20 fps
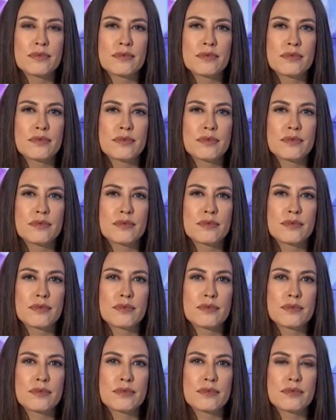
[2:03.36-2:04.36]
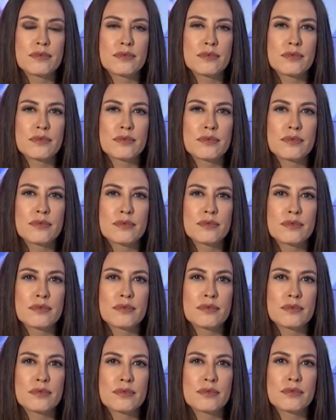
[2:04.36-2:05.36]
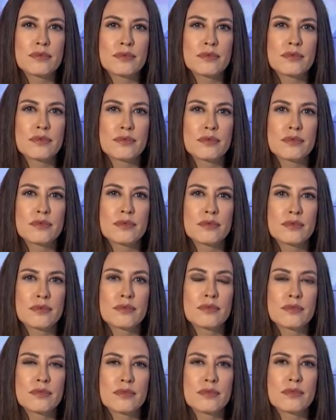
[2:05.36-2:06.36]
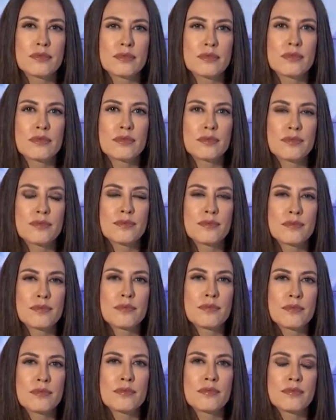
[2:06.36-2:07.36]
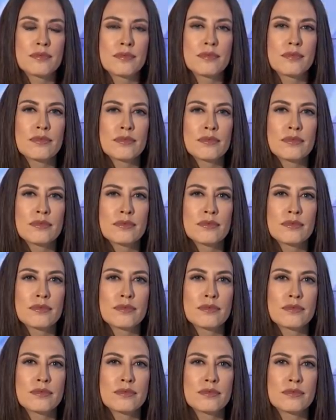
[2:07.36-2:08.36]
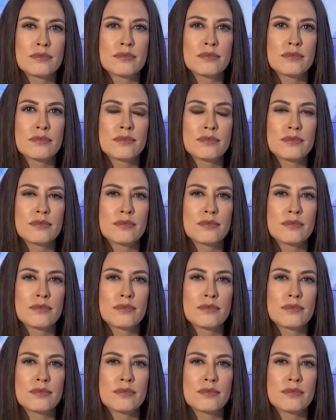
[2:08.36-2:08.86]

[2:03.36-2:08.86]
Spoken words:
(silent)